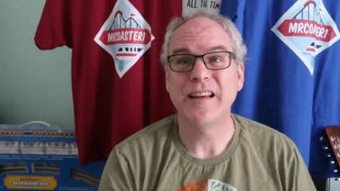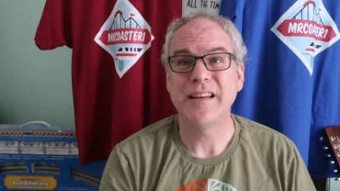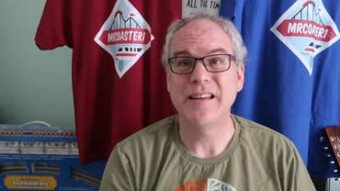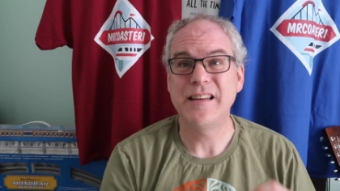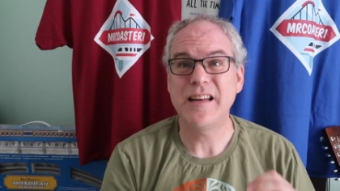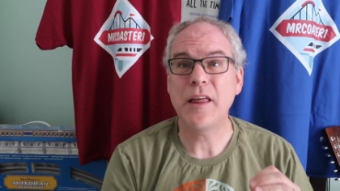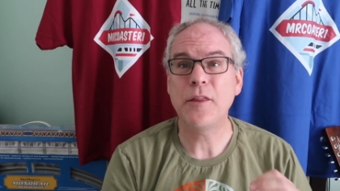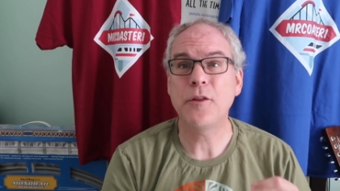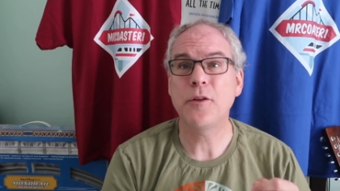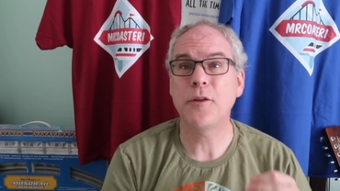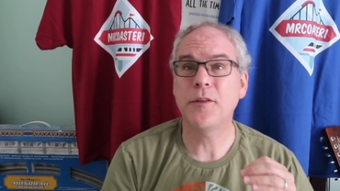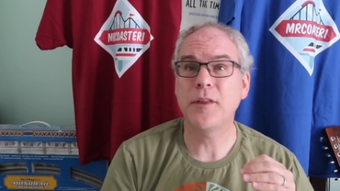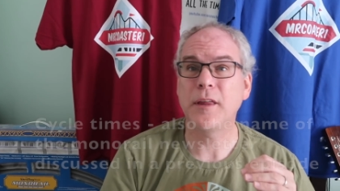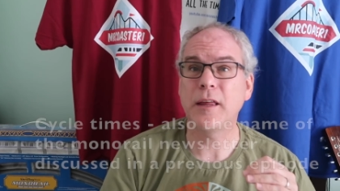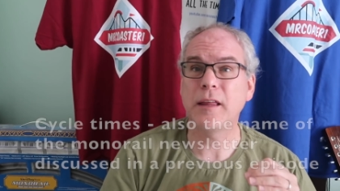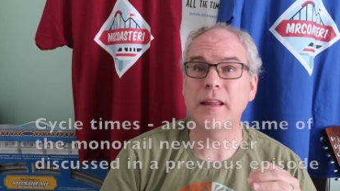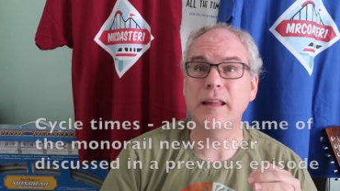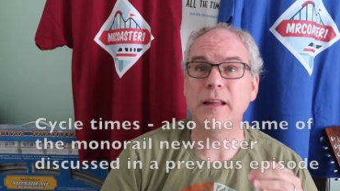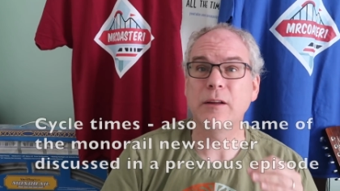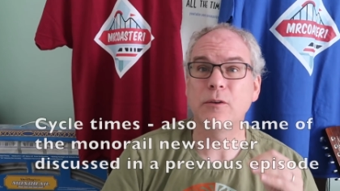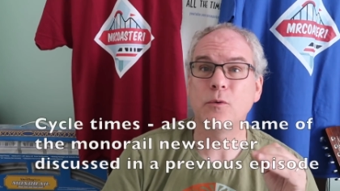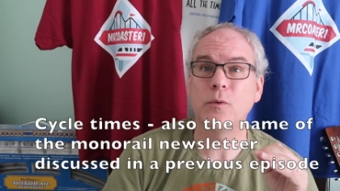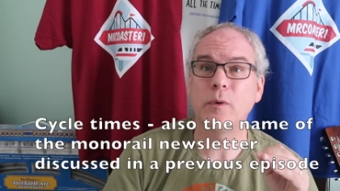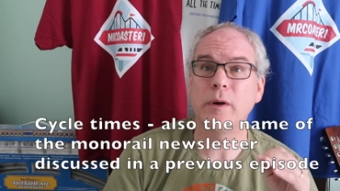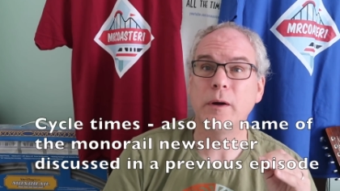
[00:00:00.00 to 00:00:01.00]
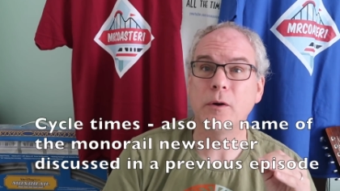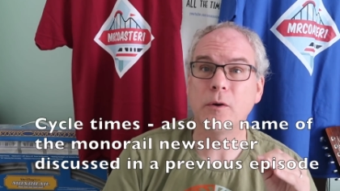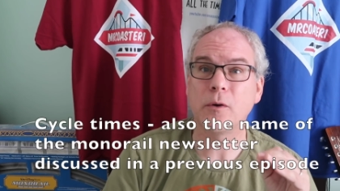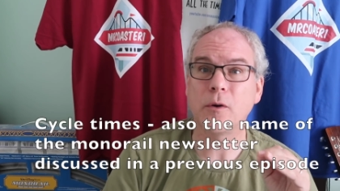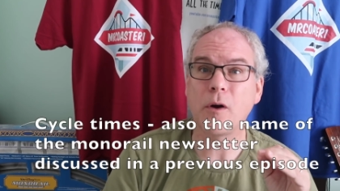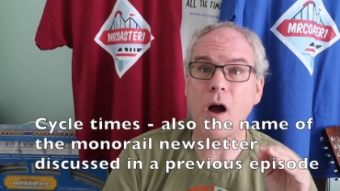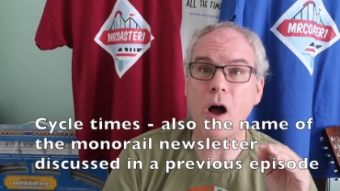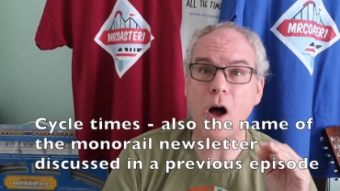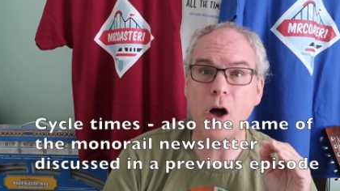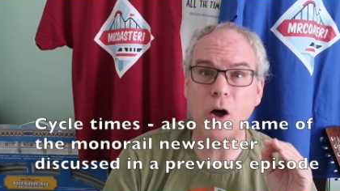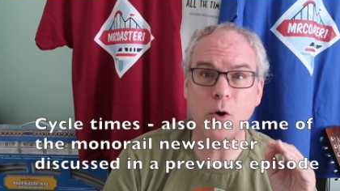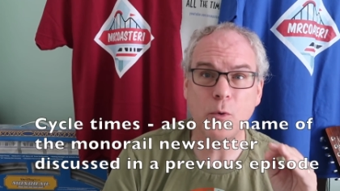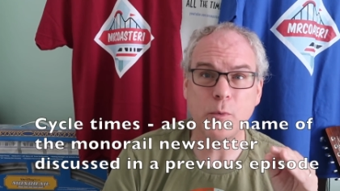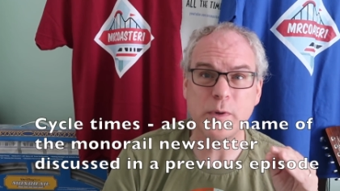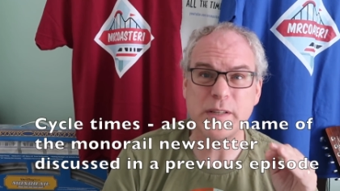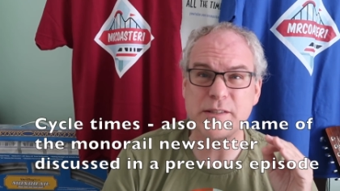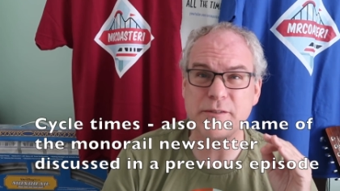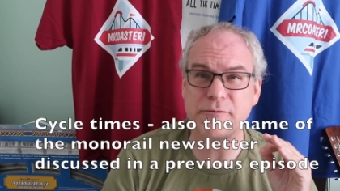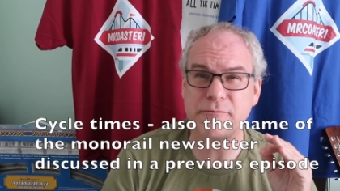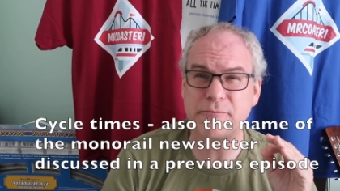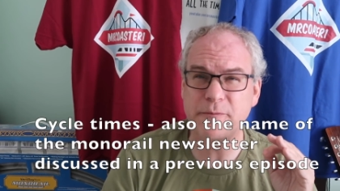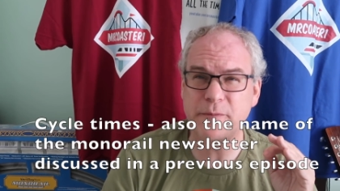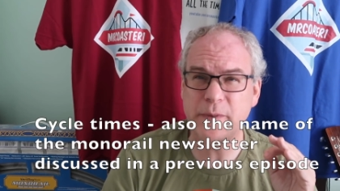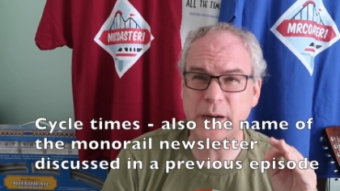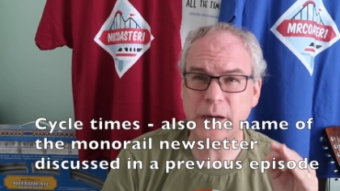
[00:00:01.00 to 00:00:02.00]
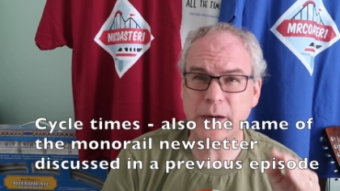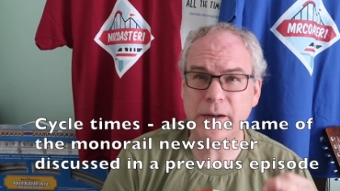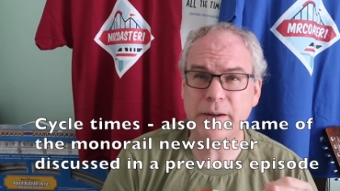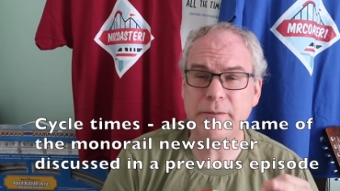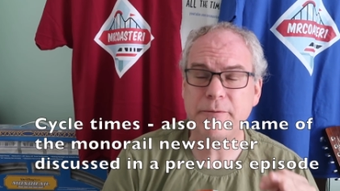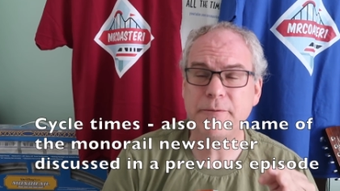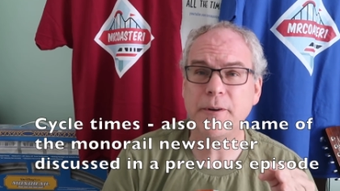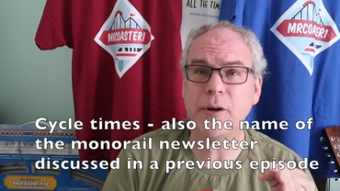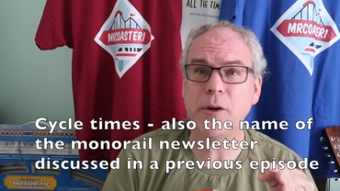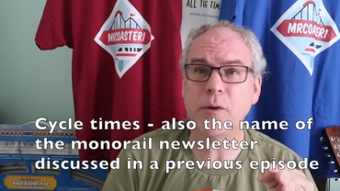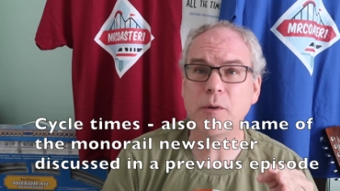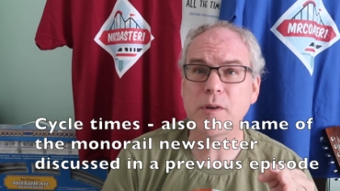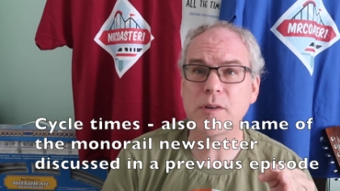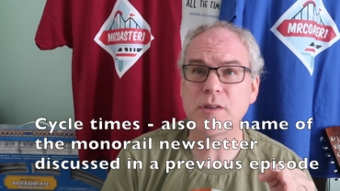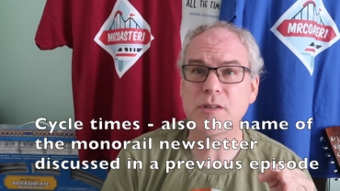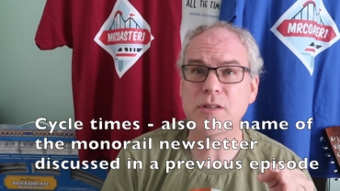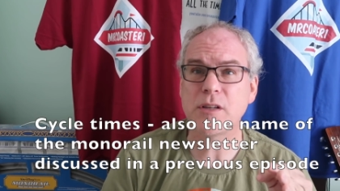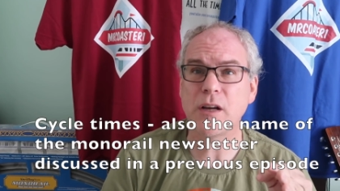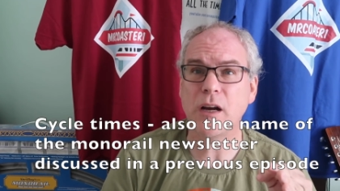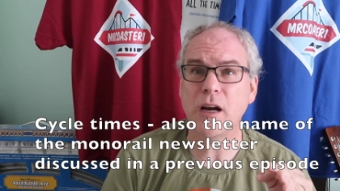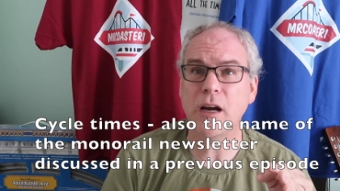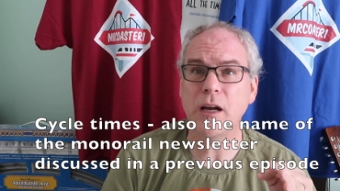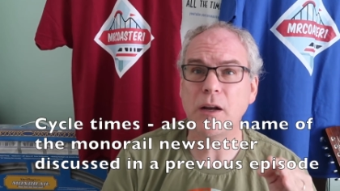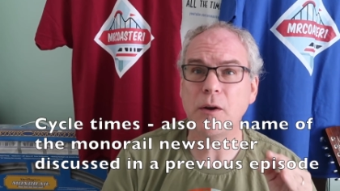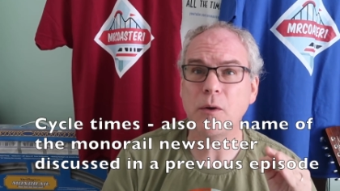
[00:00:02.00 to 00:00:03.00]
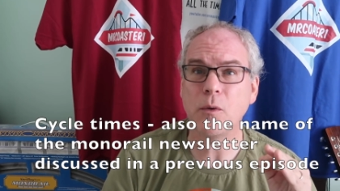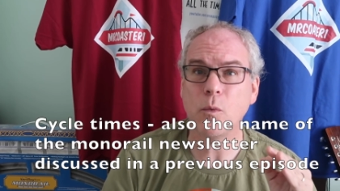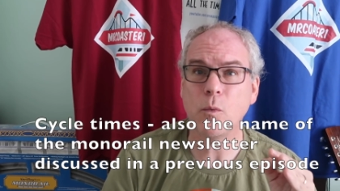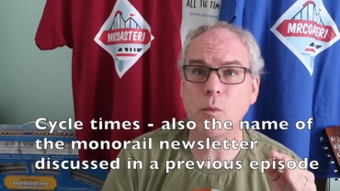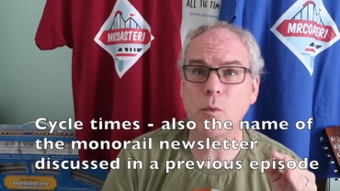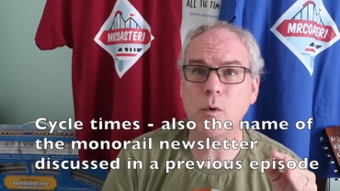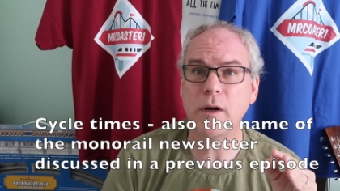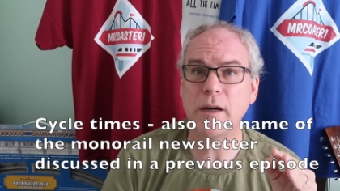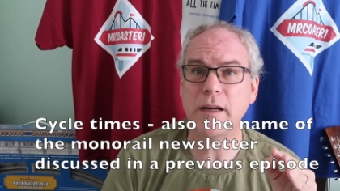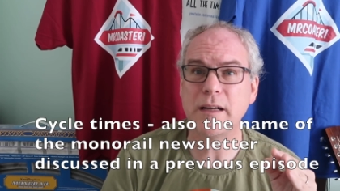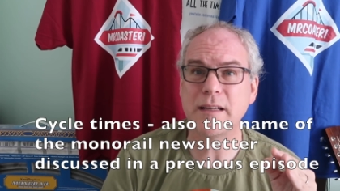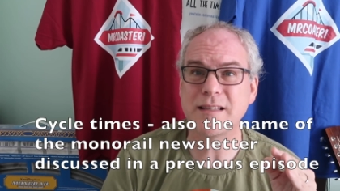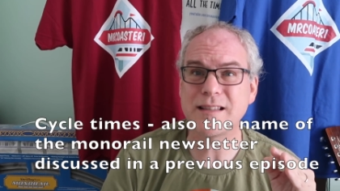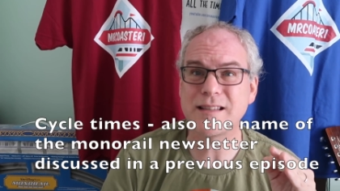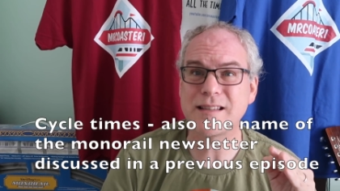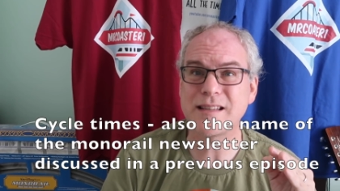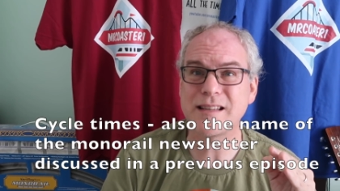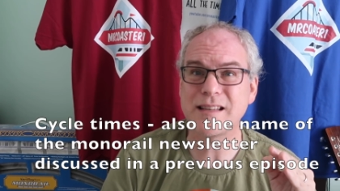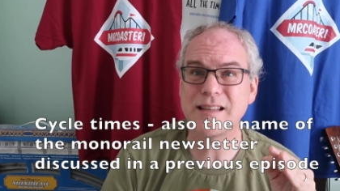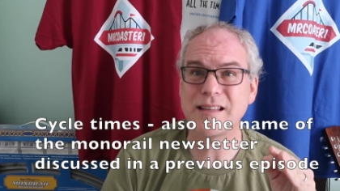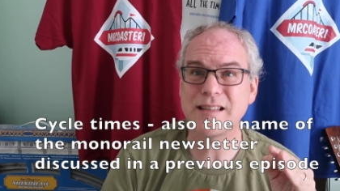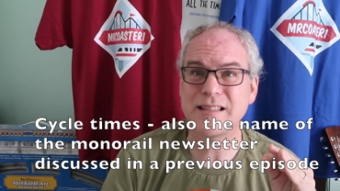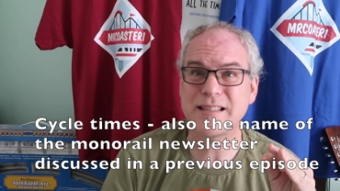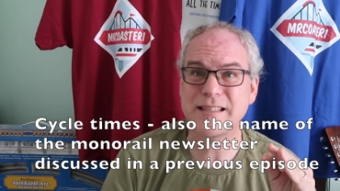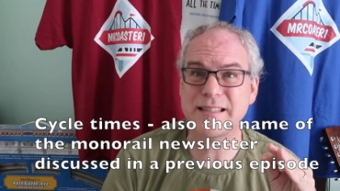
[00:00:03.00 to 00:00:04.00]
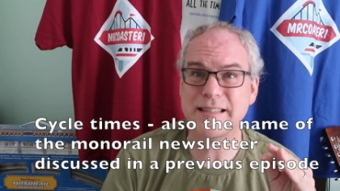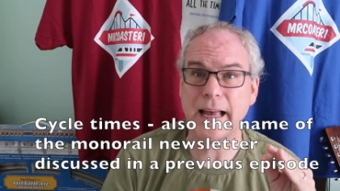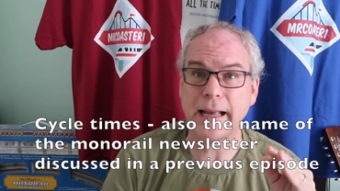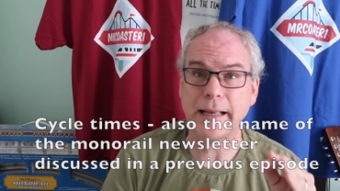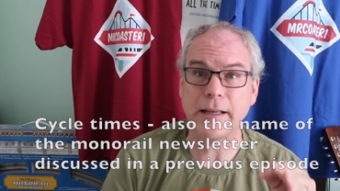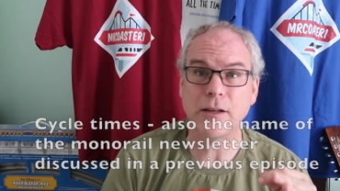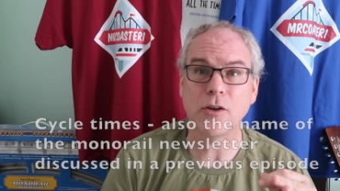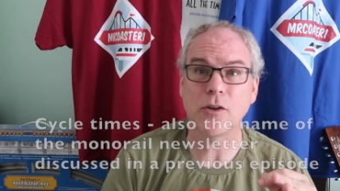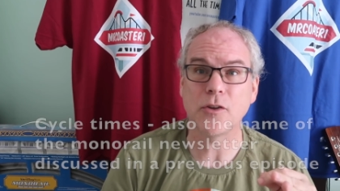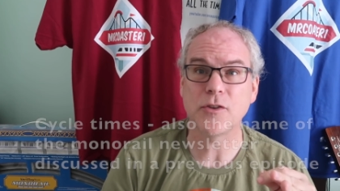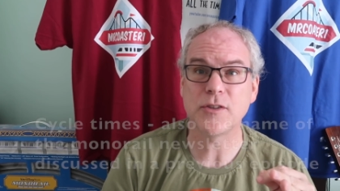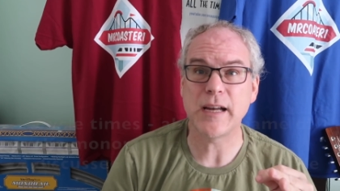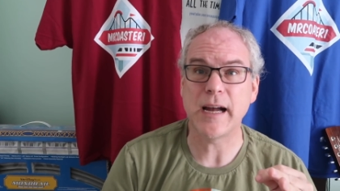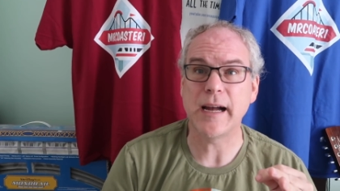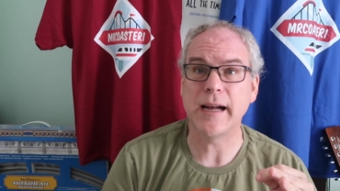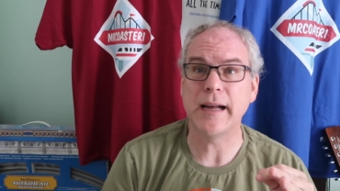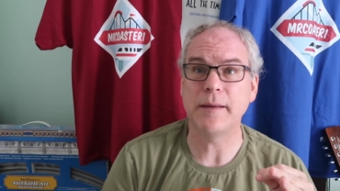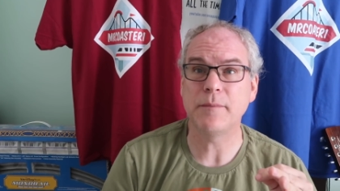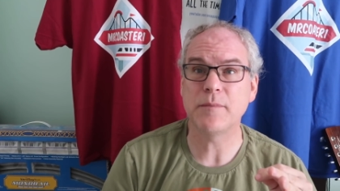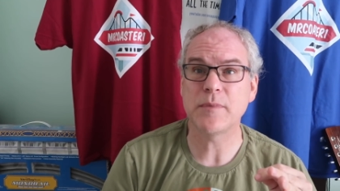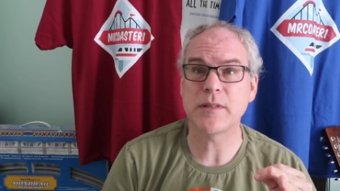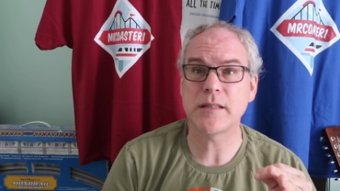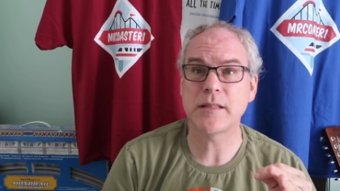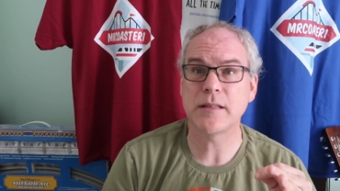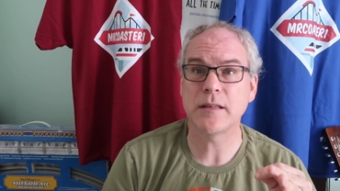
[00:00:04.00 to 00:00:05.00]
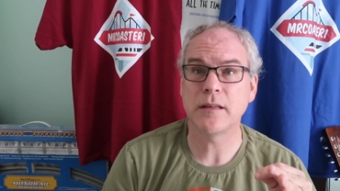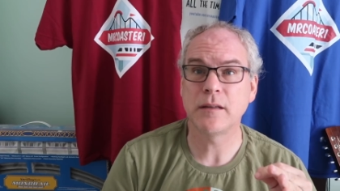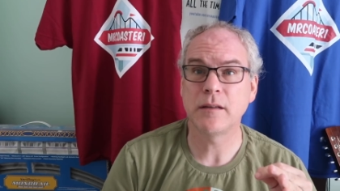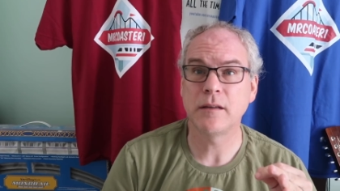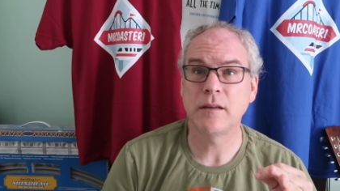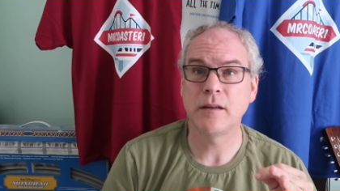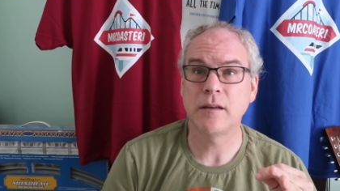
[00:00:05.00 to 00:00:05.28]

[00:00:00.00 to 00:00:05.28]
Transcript: Another thing that we were always very focused on was cycle times.